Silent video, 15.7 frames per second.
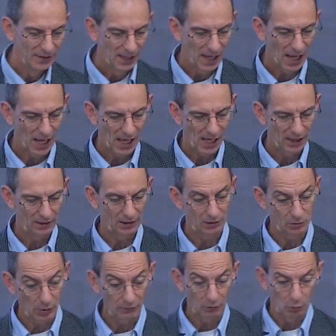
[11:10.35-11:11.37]
and
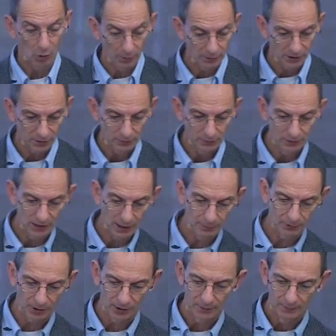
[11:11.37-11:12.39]
you have a woman,
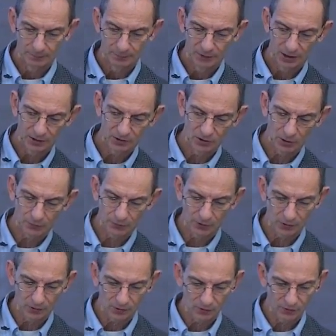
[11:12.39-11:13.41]
Deborah, and so
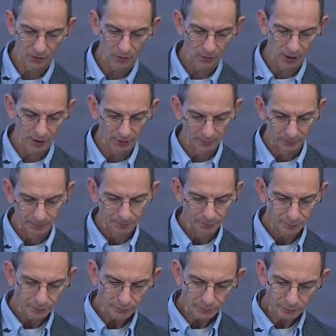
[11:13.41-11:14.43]
forth and so on.
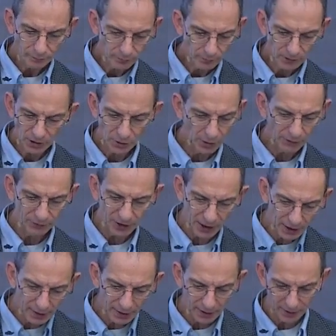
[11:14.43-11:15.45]
You have
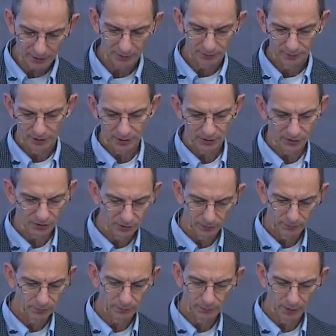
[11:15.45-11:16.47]
Gideon,
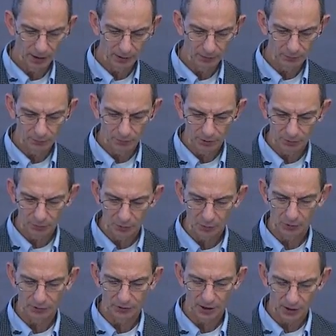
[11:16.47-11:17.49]
and we
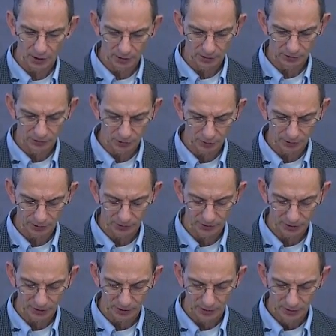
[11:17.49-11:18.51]
won't tell all the stories
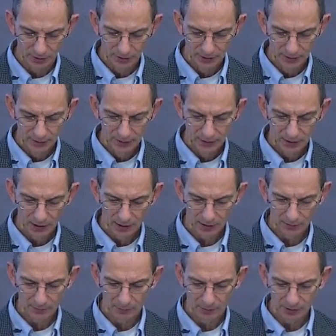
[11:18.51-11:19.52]
here,
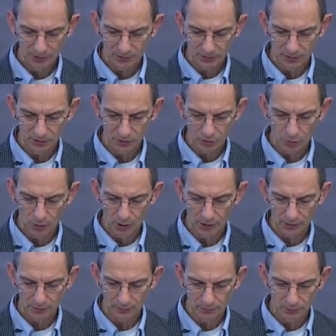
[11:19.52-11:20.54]
but it's
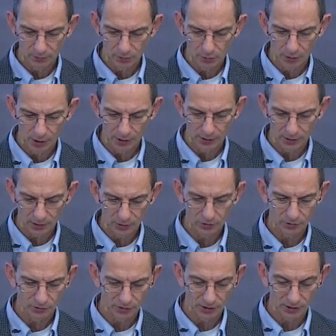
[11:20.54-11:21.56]
quite
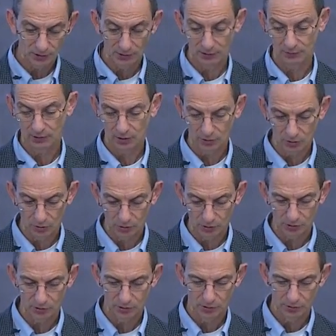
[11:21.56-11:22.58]
interesting. Of
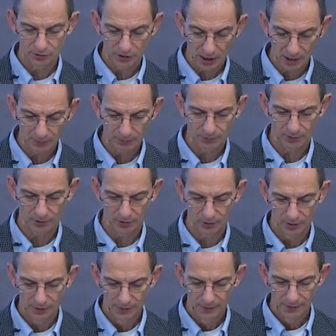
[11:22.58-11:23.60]
course, Samson
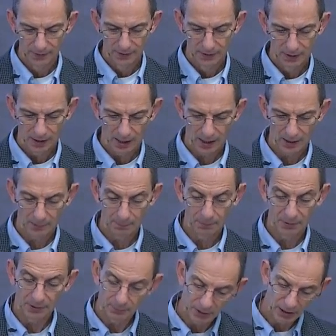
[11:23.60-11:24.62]
and
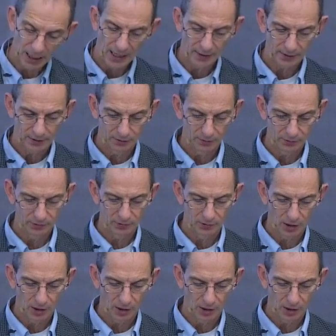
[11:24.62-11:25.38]
Abimelech, who is